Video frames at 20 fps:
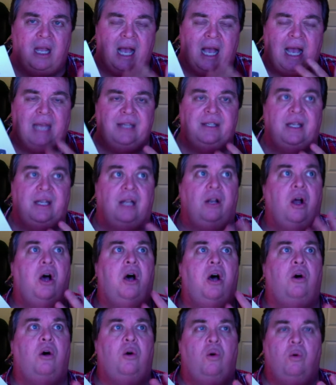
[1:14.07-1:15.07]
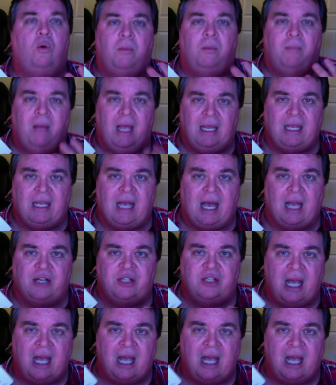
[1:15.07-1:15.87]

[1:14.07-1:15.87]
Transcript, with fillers: I said, oh my gosh,